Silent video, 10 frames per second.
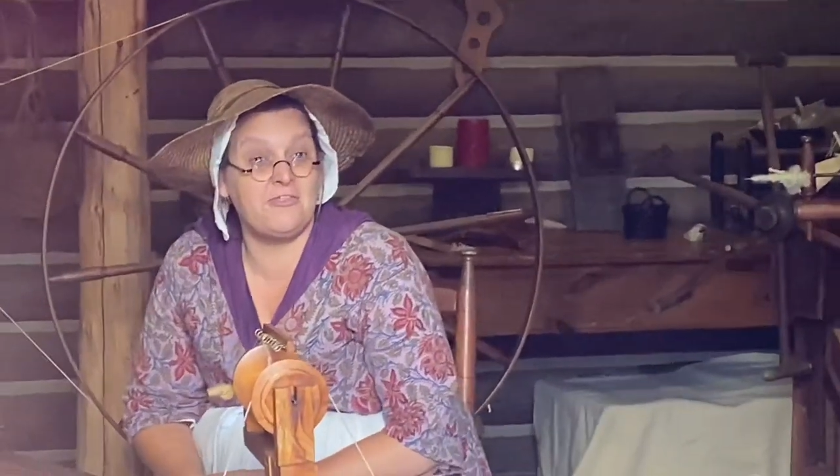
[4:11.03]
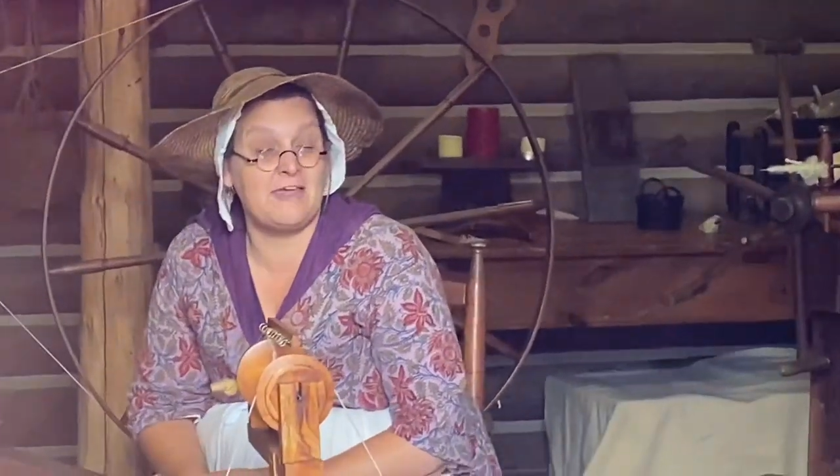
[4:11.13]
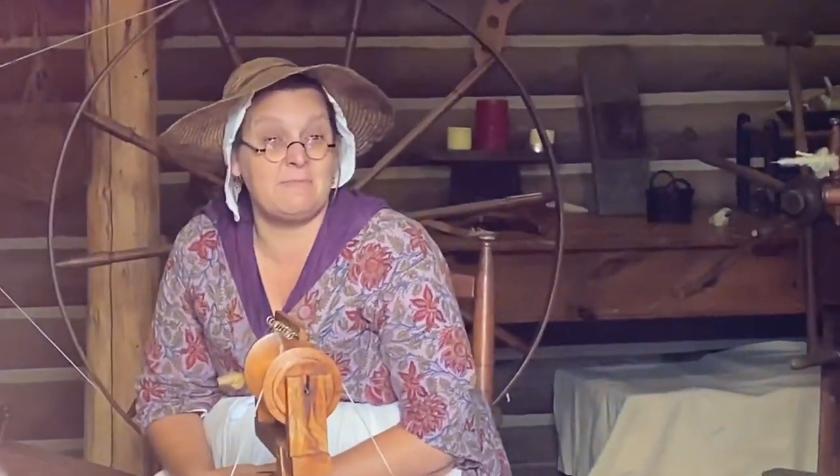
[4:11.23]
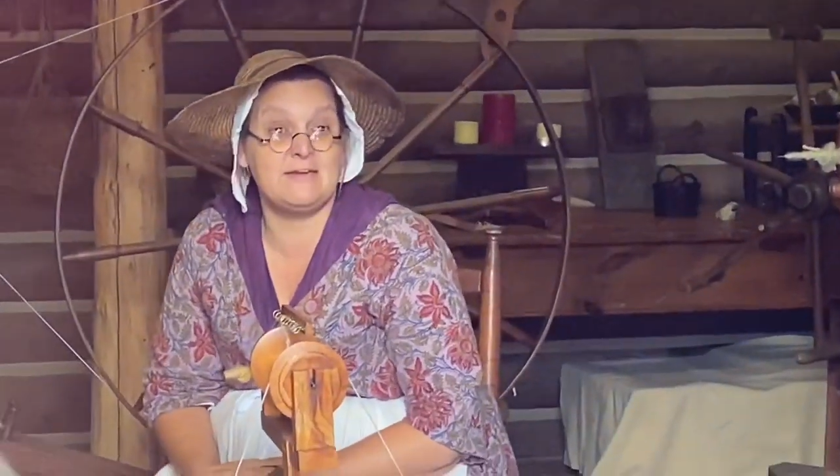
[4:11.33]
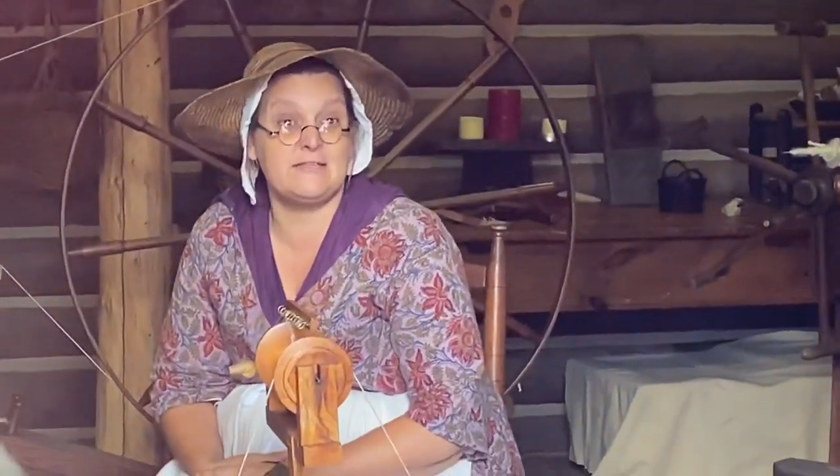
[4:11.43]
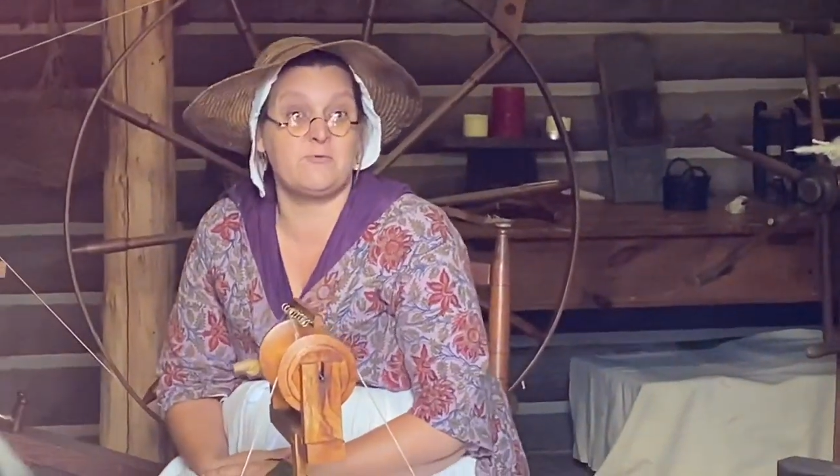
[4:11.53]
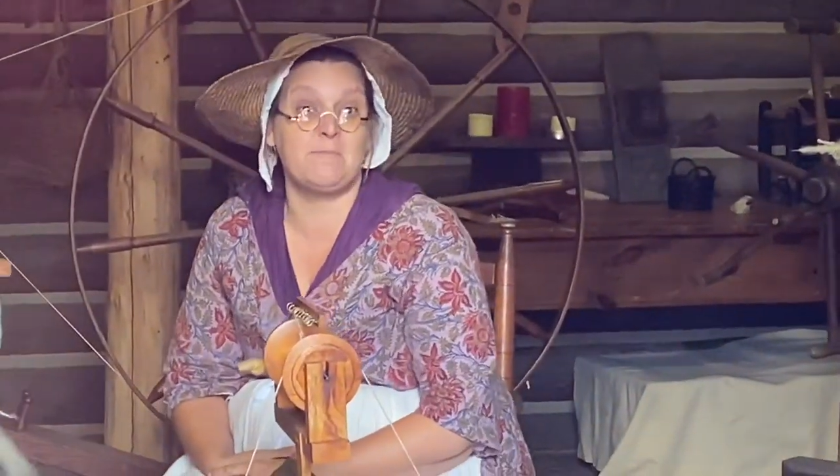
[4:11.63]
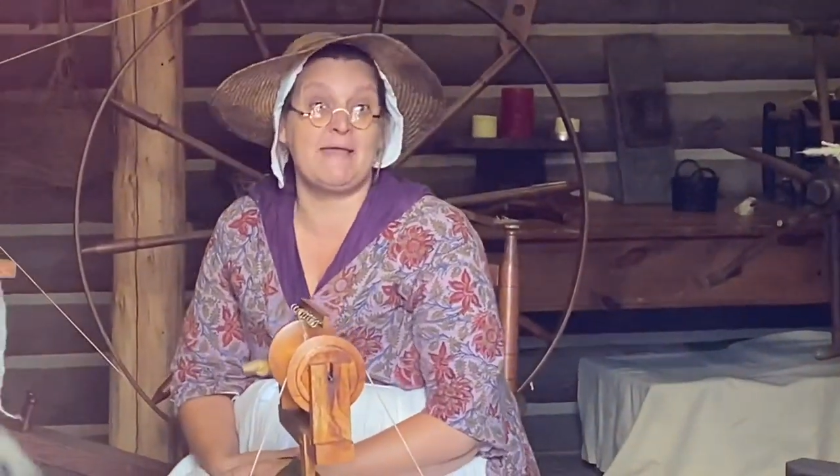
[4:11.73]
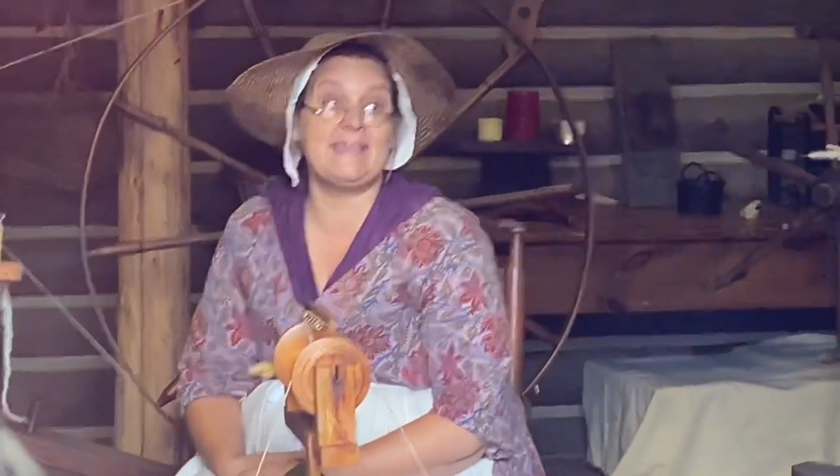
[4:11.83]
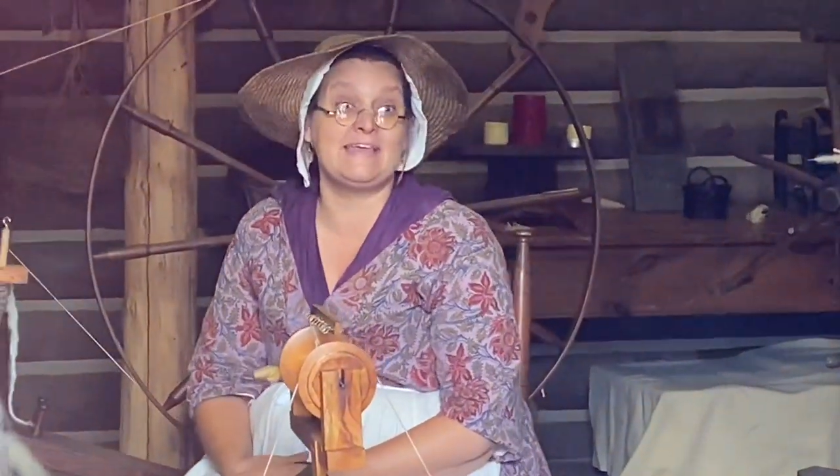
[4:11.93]
That means that we're
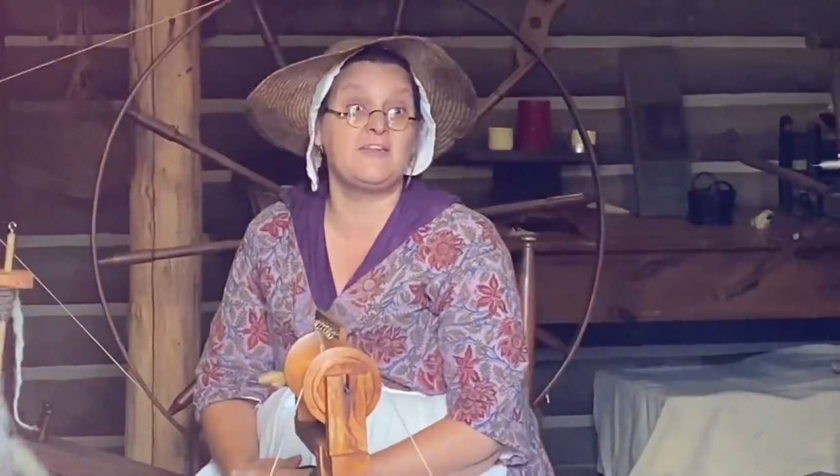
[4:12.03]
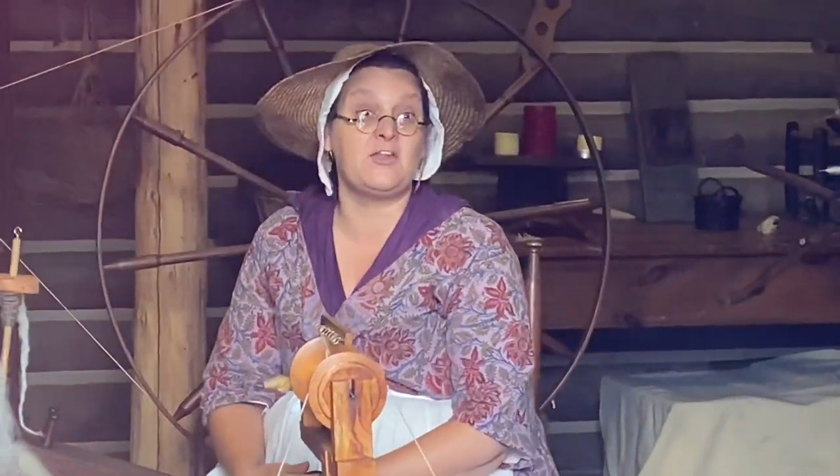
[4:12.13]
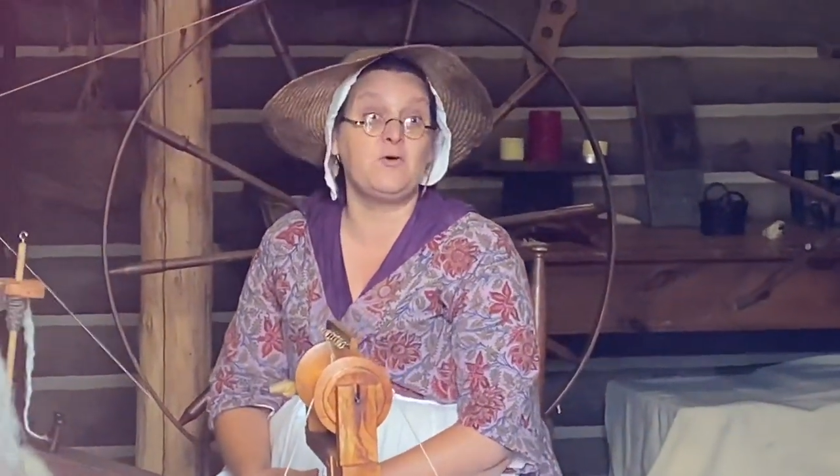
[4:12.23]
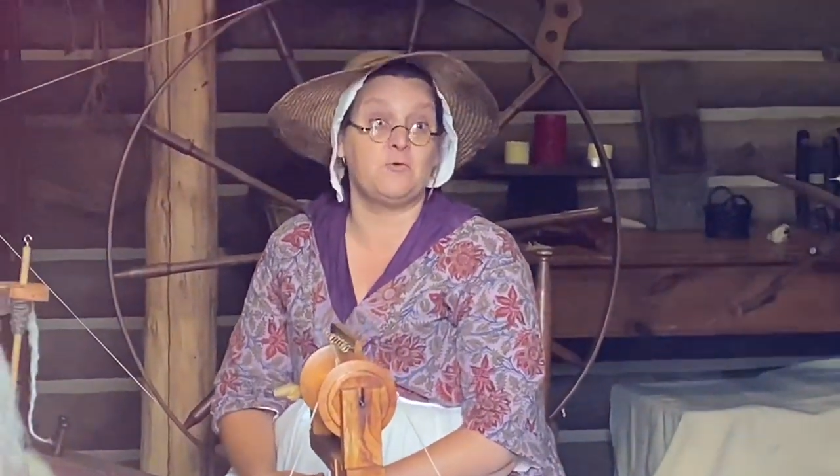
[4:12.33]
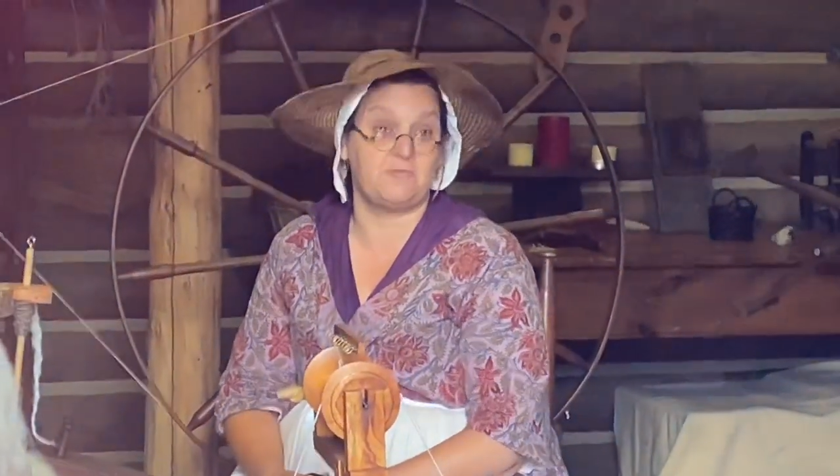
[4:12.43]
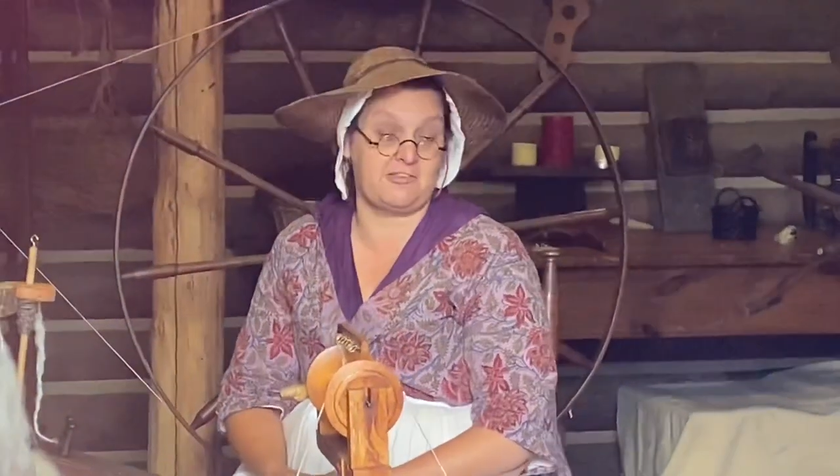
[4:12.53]
making clothes